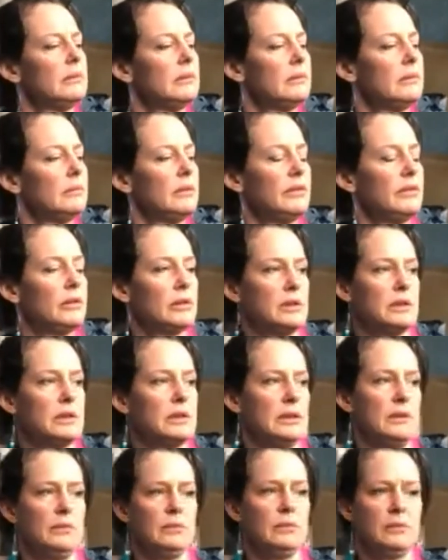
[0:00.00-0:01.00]
we've got
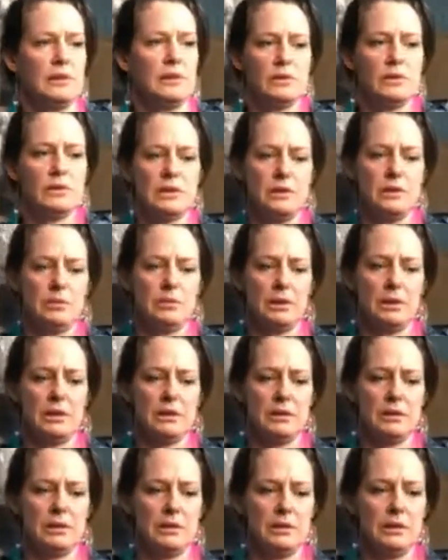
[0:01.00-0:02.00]
two
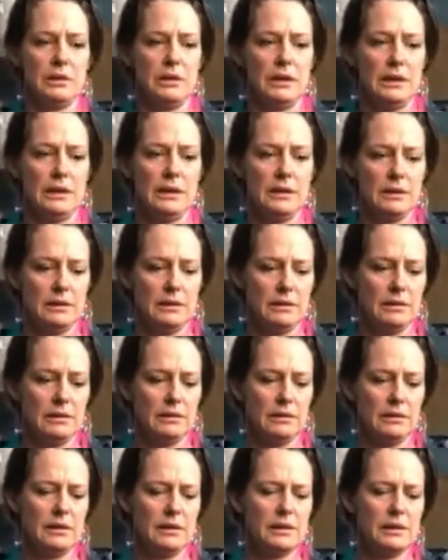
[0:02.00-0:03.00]
parts to the,
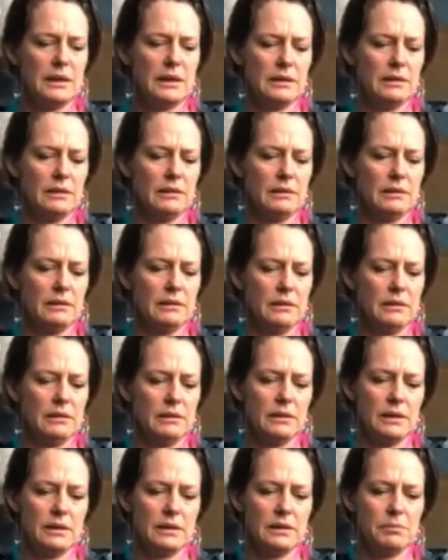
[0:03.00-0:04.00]

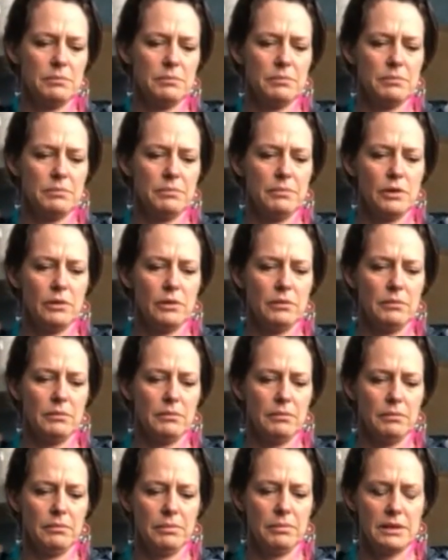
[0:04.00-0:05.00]
that's not
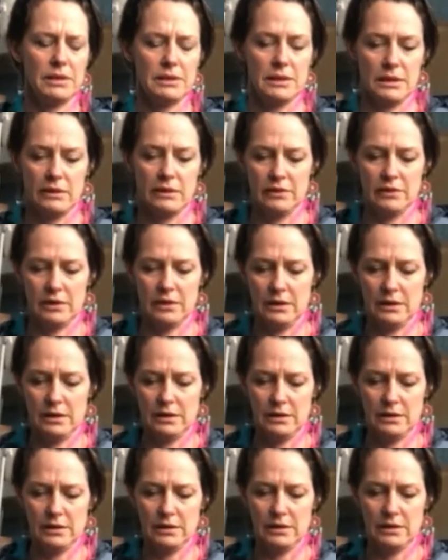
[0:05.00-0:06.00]
biscuit fired,
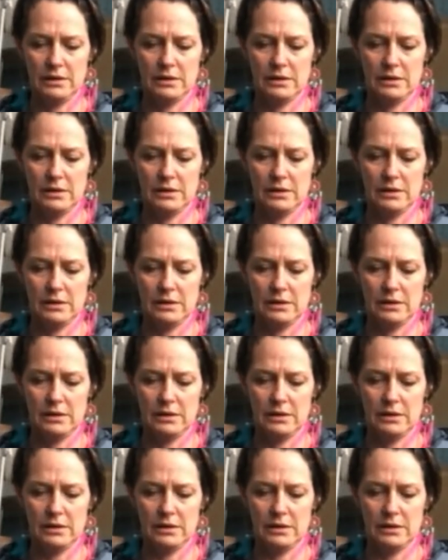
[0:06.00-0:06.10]
is it?